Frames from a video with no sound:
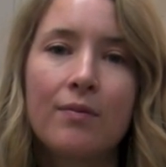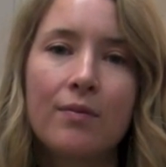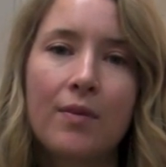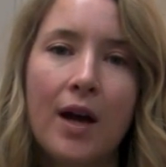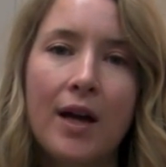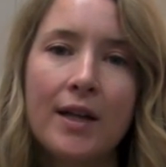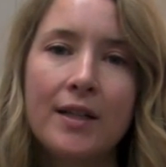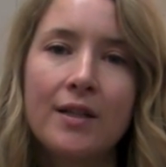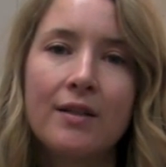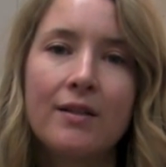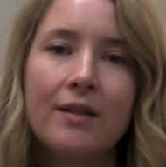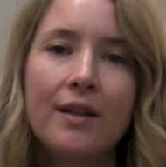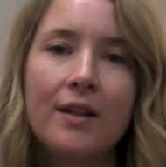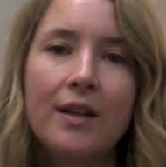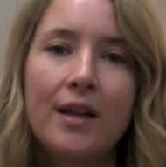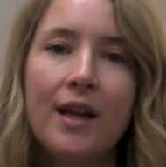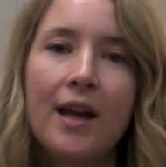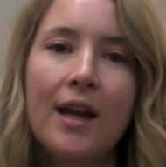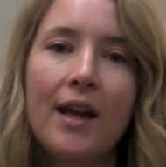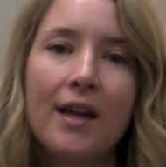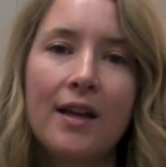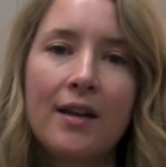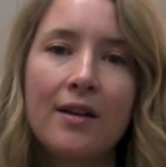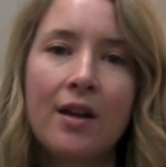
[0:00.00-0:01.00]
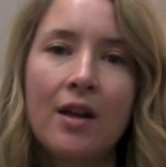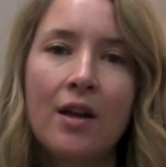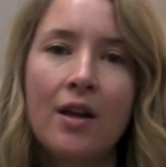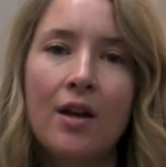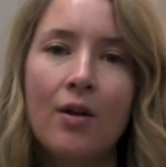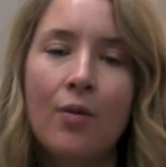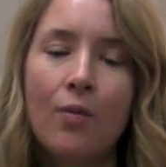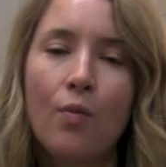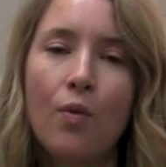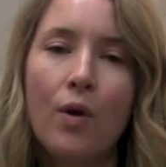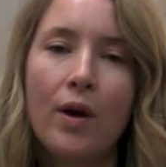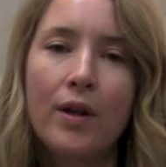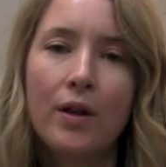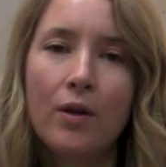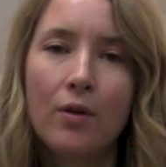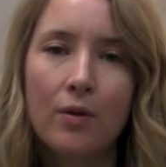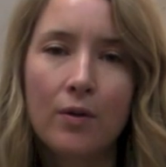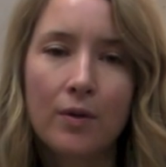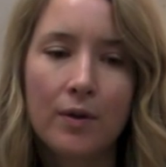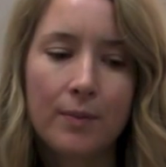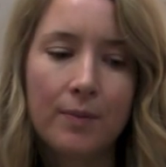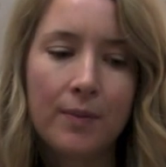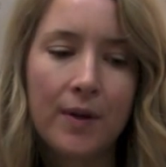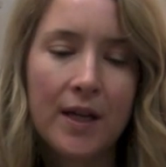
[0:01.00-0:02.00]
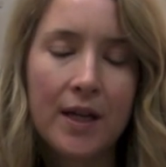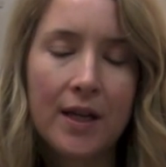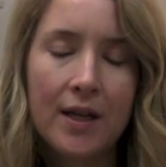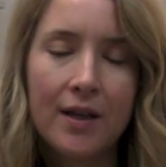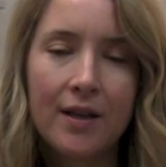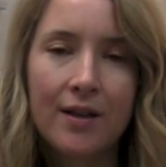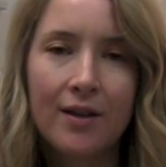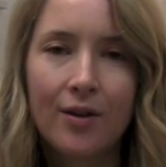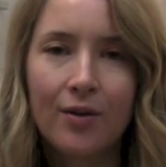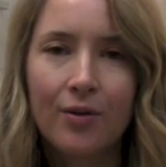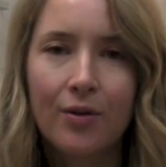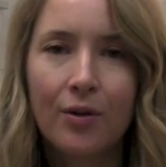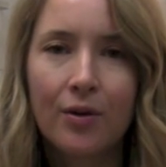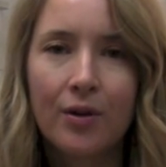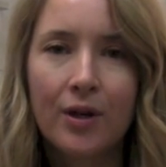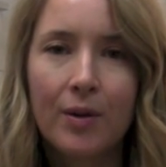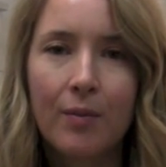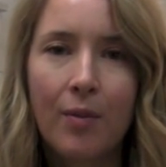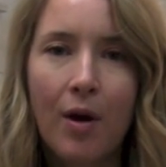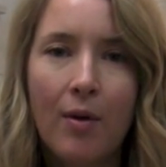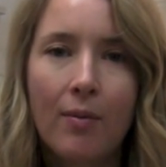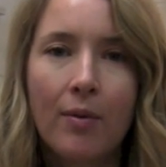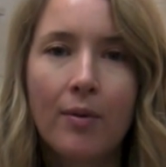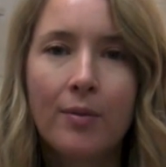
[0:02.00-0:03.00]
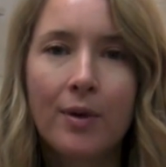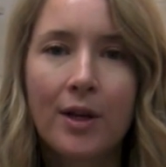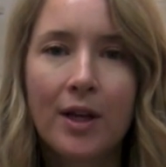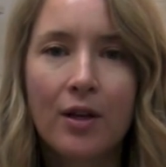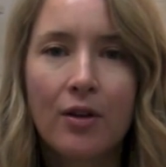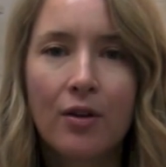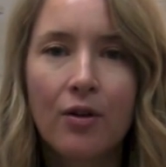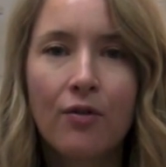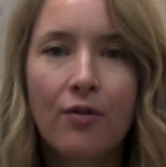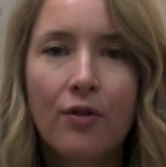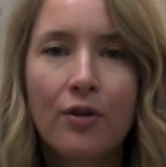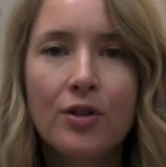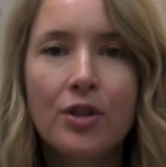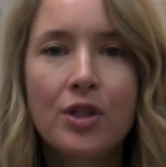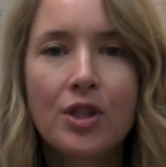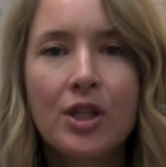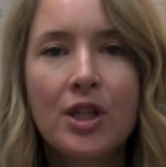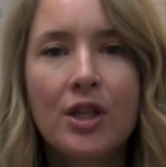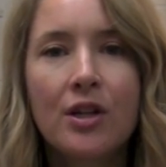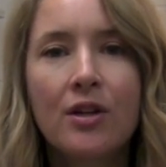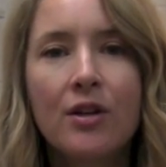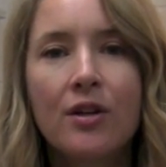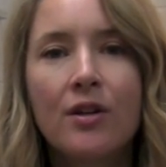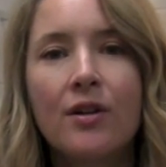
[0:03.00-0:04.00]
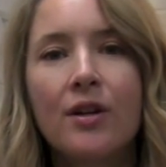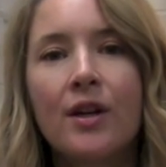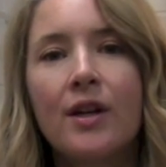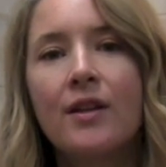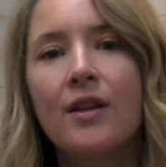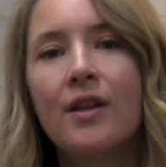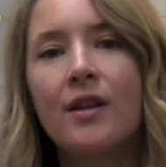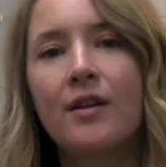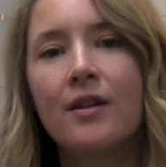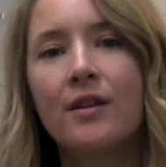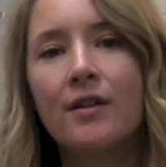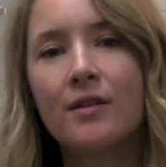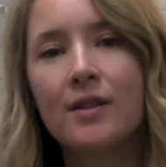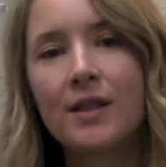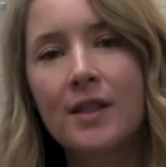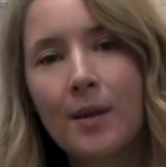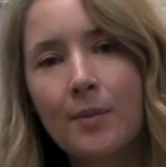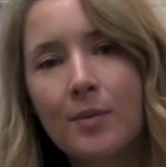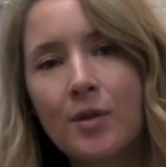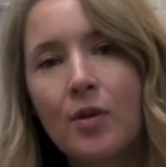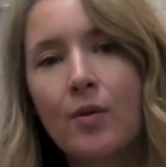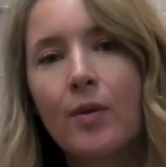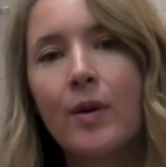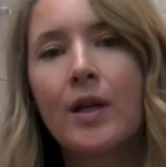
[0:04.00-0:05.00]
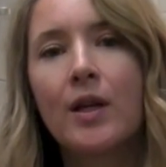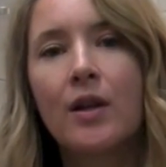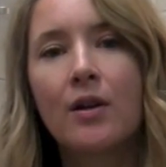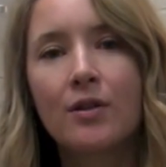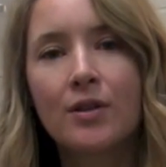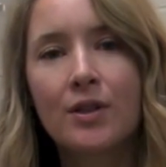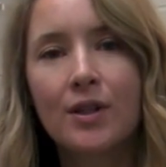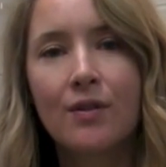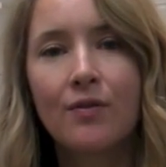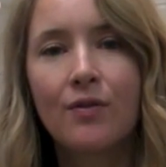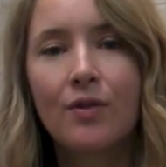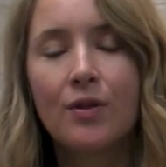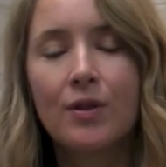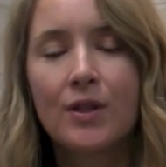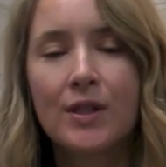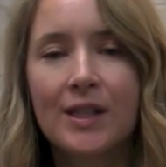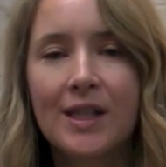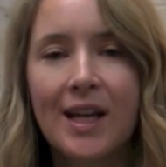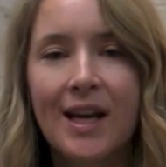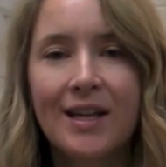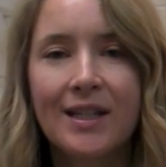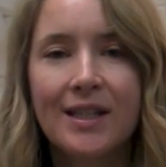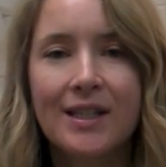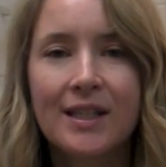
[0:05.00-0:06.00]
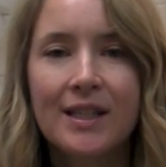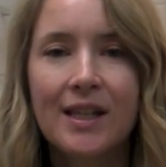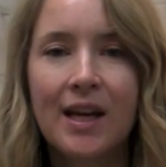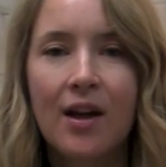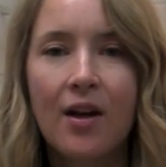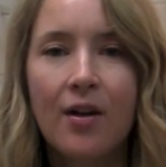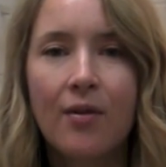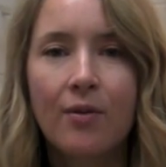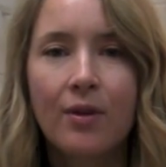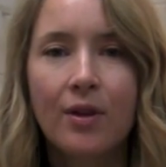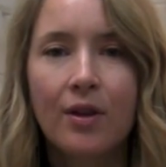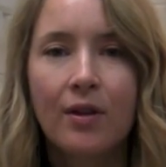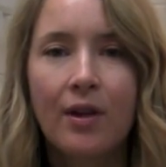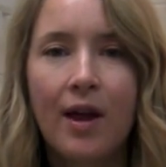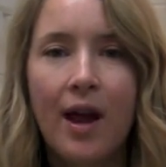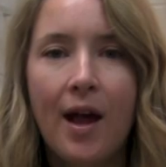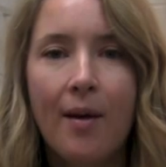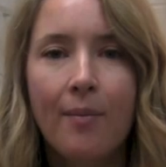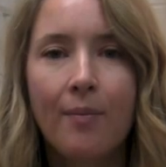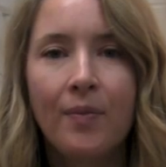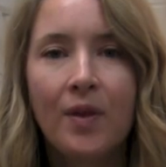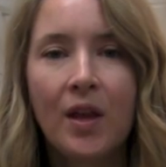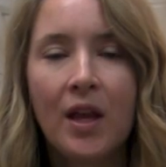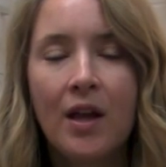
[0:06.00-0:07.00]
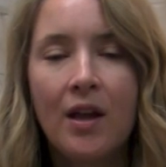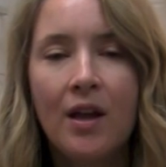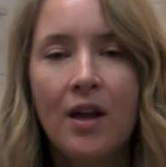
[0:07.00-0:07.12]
I delineate what you would be learning probably in your first year and then in subsequent years if you decide to stay on with the lab.